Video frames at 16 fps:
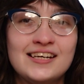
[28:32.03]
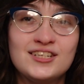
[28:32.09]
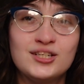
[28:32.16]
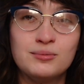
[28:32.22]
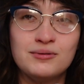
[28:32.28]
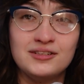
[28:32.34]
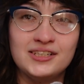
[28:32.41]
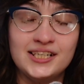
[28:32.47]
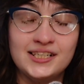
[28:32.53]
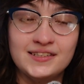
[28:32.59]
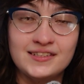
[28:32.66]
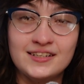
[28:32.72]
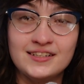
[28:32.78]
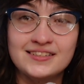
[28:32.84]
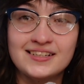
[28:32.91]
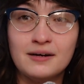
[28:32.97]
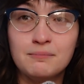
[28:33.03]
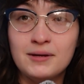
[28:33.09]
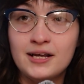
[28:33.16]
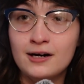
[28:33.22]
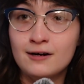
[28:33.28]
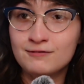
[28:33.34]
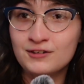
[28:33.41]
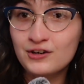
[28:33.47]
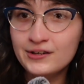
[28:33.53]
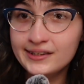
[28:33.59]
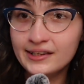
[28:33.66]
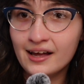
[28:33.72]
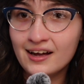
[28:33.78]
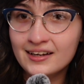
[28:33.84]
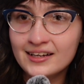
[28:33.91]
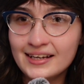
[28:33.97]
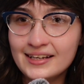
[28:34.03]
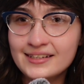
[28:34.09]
experiences a bit of good luck,